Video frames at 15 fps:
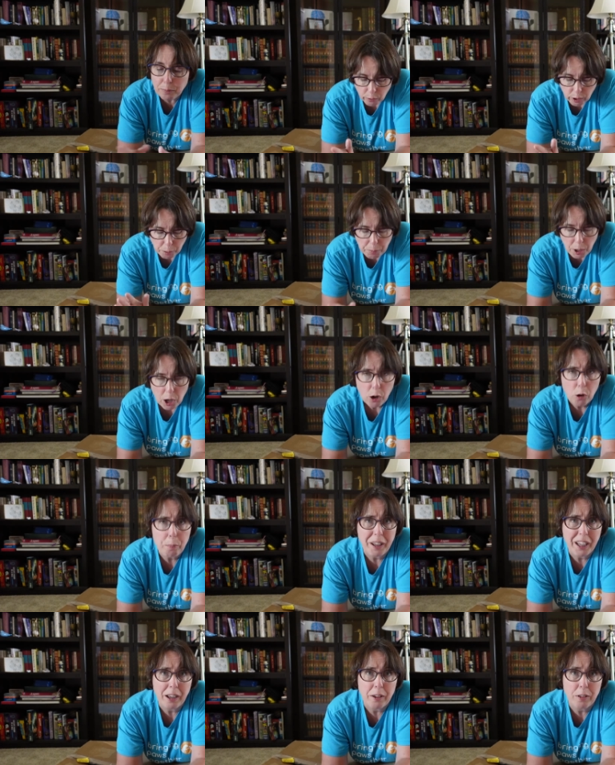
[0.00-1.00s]
What I'm
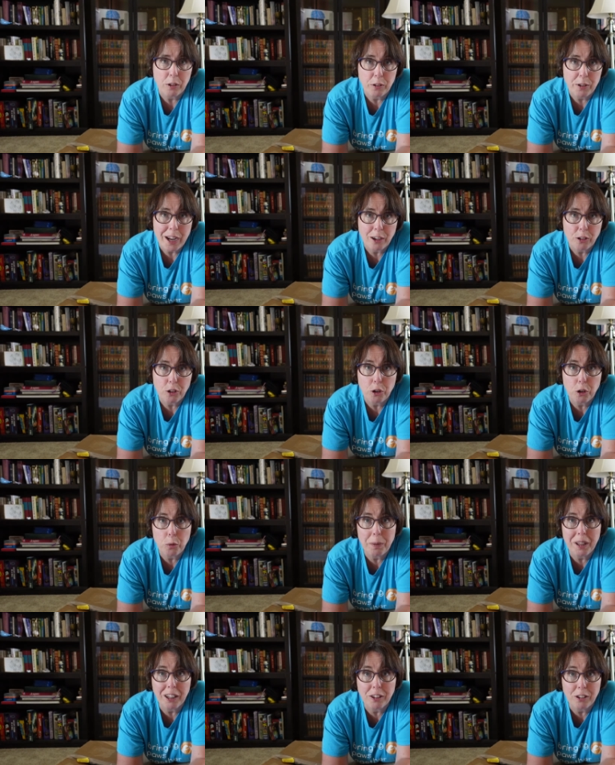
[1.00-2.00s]
hoping is it's not too
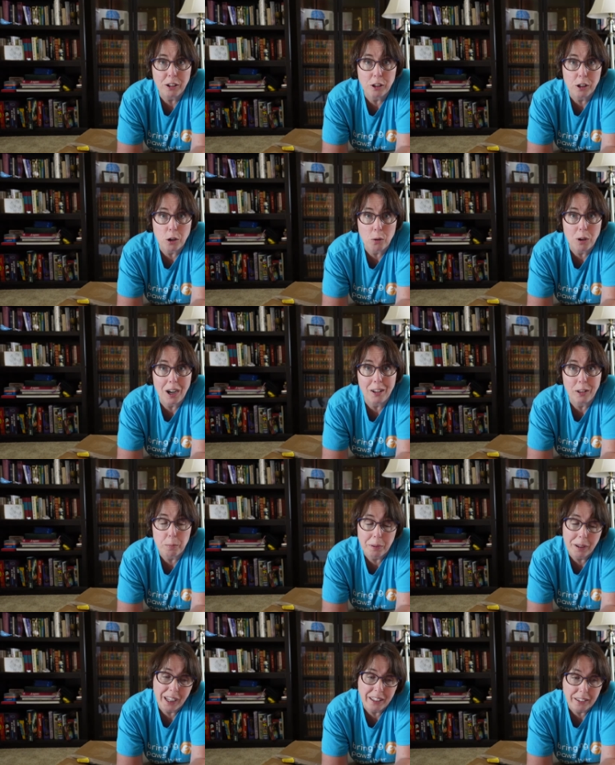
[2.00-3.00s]
big to go on the
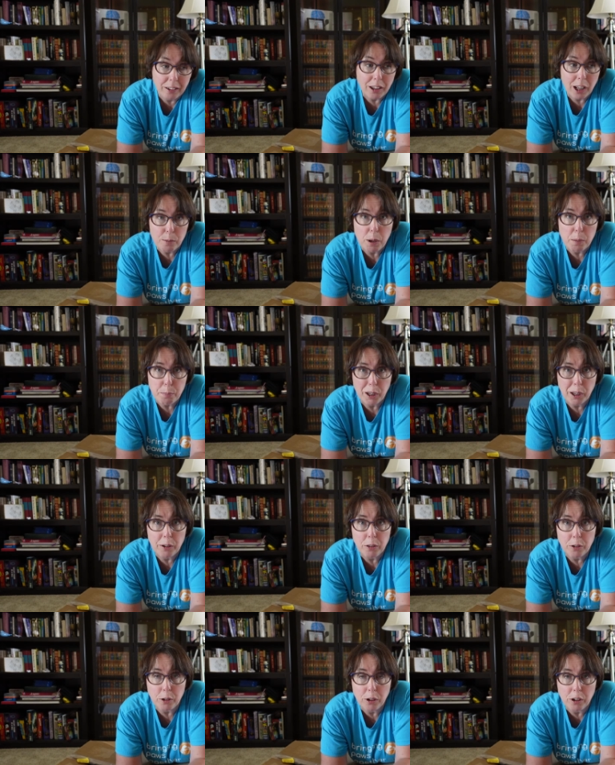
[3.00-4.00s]
plane. That's kind of my big
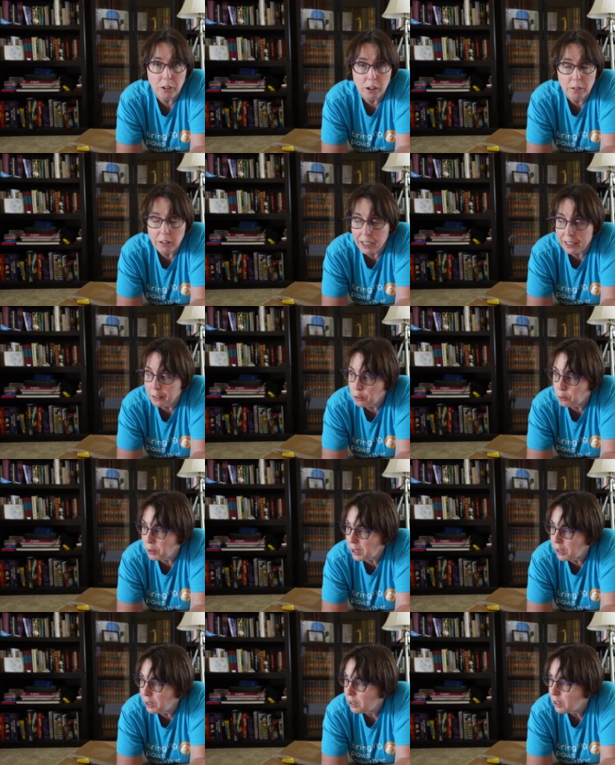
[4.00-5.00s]
concern because I fly next
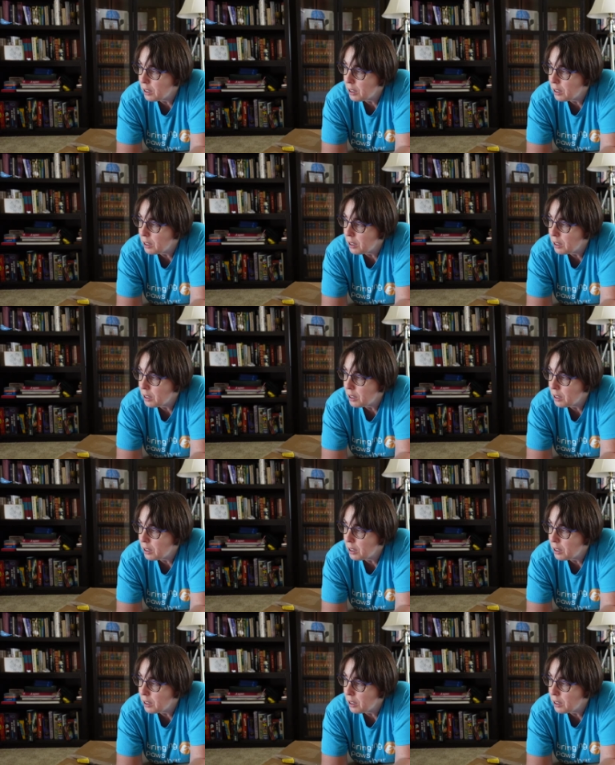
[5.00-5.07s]
week.